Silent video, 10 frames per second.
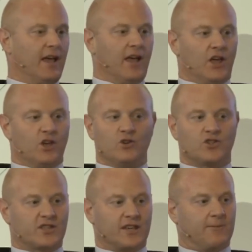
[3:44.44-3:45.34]
you
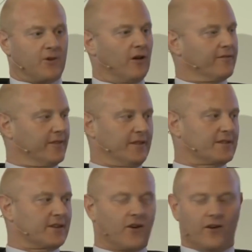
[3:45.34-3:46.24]
just keep confidence,
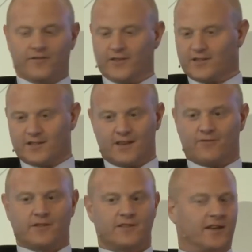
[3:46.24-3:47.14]
and confidence is
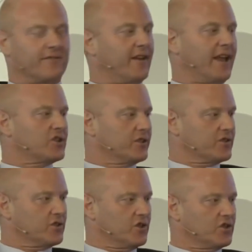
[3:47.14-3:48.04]
everything in a financial
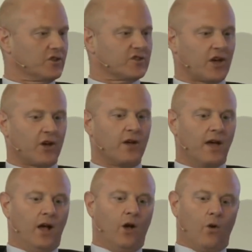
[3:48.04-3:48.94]
institution. So
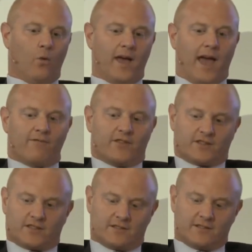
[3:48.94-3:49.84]
we have
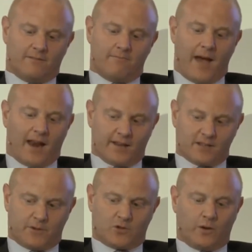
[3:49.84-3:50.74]
this balance
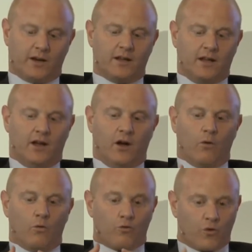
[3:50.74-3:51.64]
between
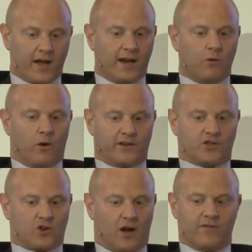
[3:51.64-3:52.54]
really wanting to
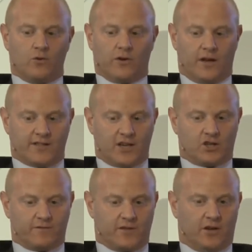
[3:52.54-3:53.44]
drive the
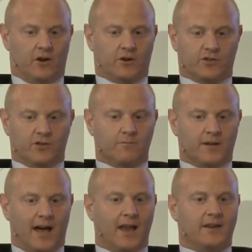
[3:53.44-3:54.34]
organisation for the long term,
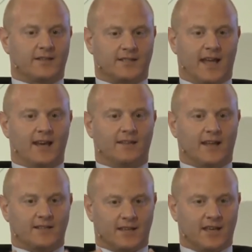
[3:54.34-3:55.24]
but understanding
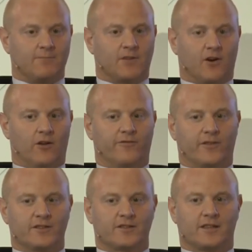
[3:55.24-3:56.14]
that to keep the
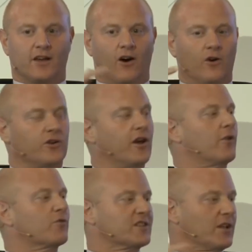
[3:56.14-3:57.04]
confidence, the
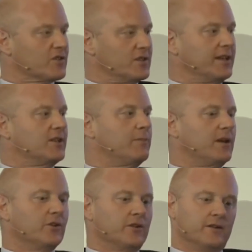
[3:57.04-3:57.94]
ongoing results need to be good.